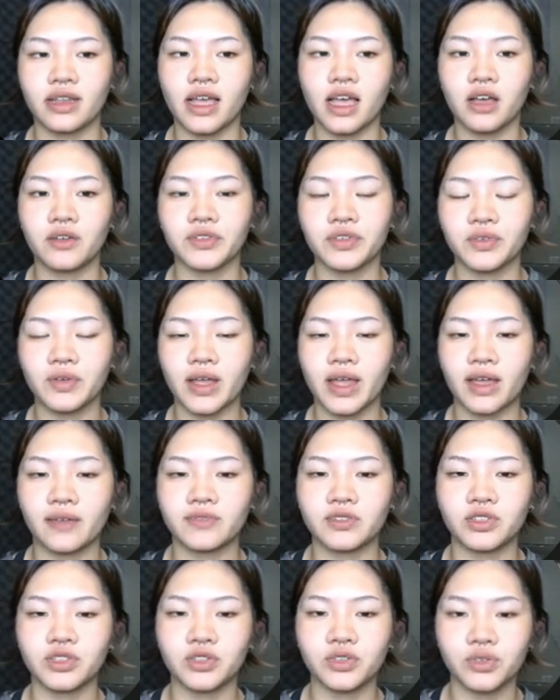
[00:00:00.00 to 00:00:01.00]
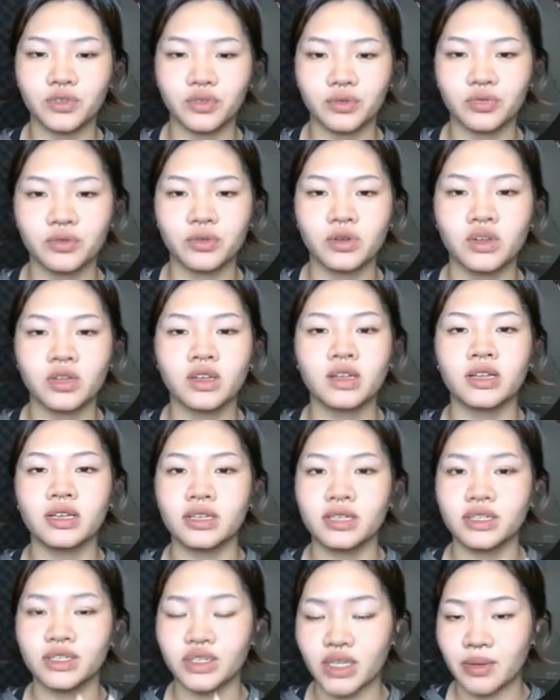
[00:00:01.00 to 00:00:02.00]
now you have two
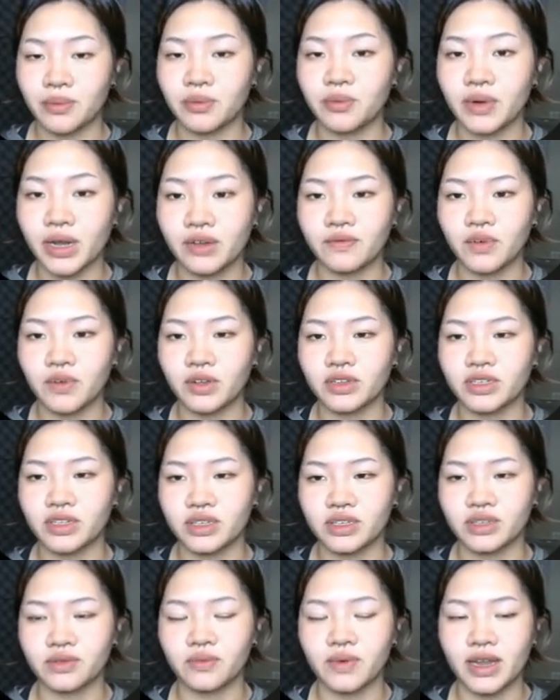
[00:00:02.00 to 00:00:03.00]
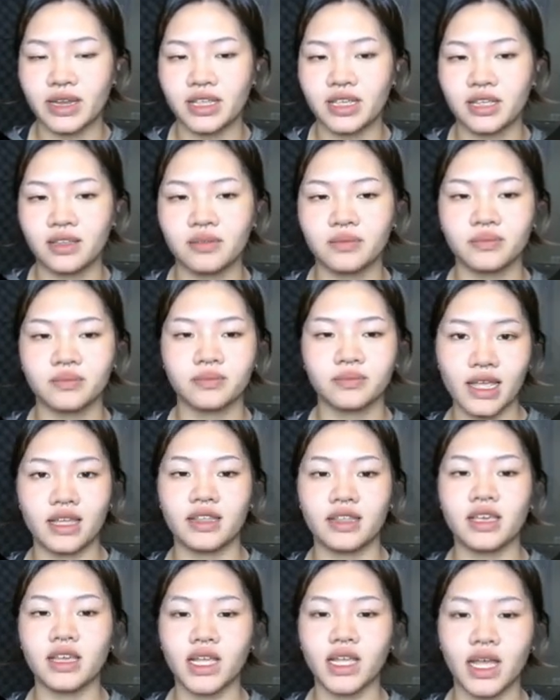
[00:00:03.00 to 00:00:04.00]
separate voices ready. And
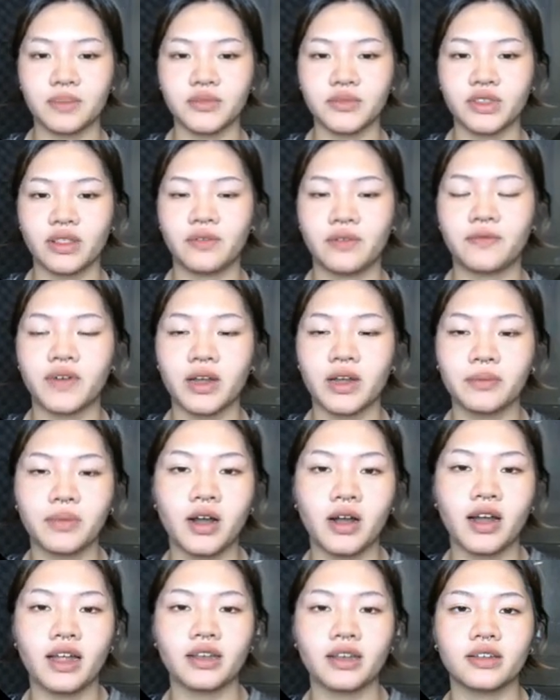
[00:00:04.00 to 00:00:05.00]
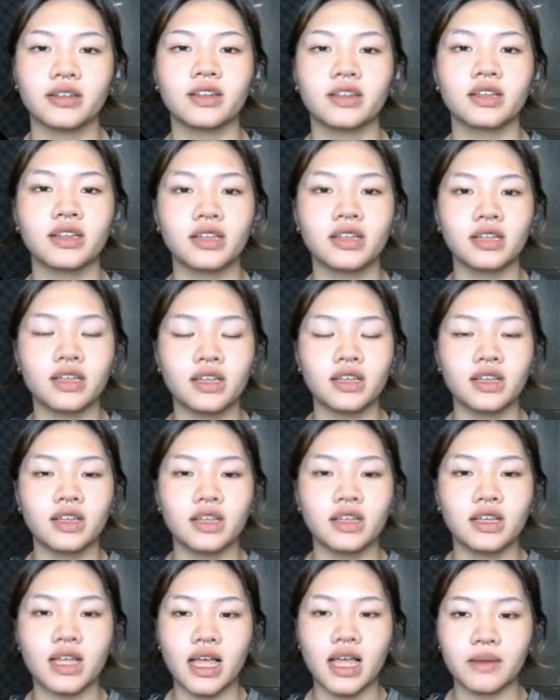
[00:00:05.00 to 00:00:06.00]
here comes the fun part.
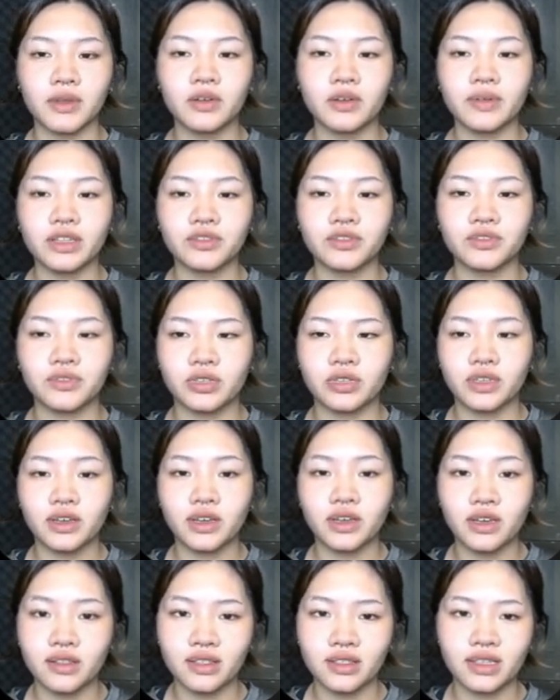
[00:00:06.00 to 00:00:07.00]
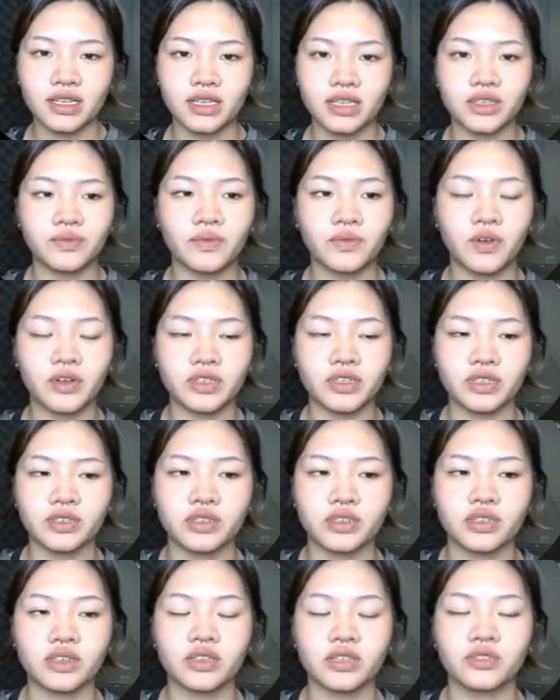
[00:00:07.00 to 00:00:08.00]
I'm going to turn these
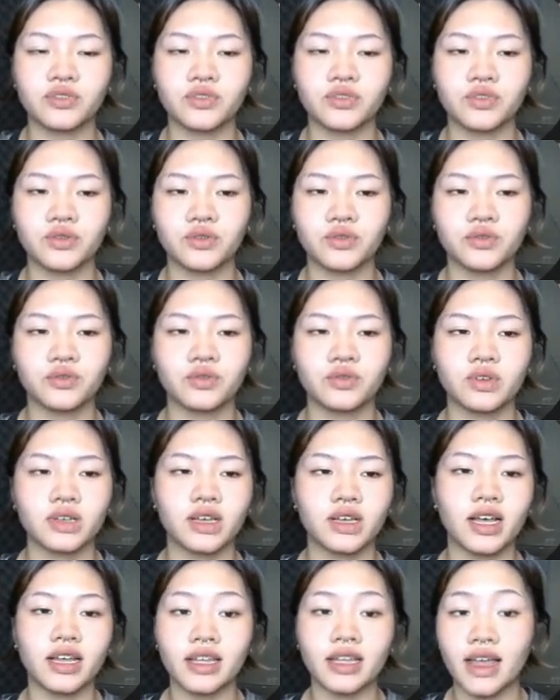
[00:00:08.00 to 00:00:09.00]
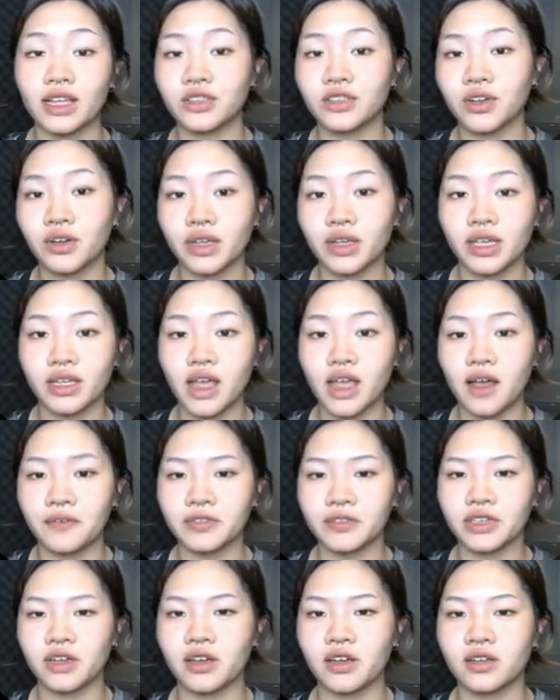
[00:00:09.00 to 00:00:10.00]
voices into AI talking
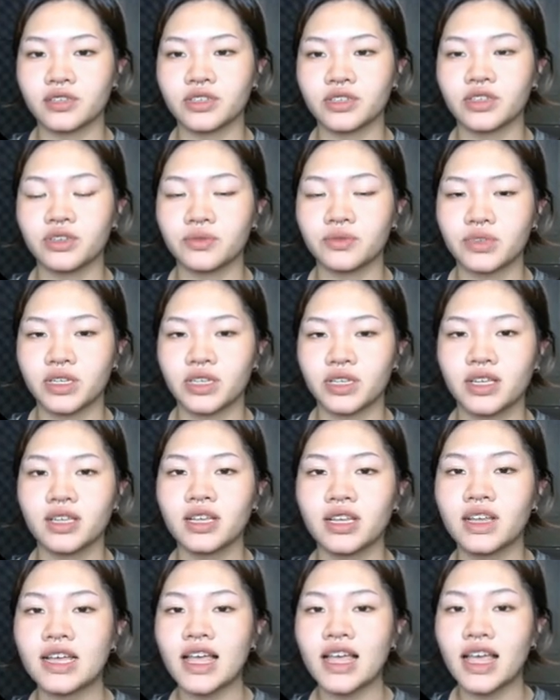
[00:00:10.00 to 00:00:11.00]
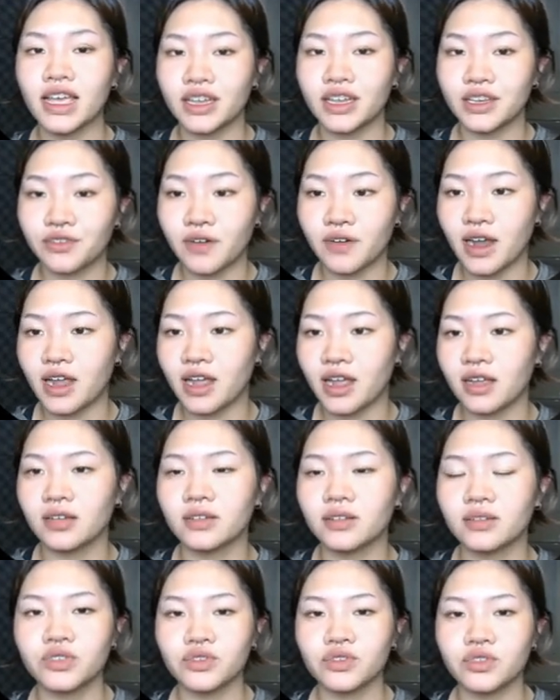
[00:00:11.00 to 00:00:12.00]
avatars using Hedra.
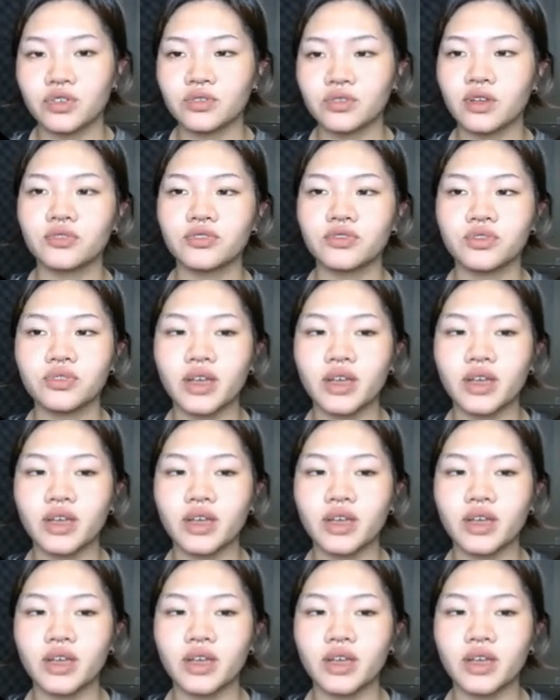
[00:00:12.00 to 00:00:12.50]
So go to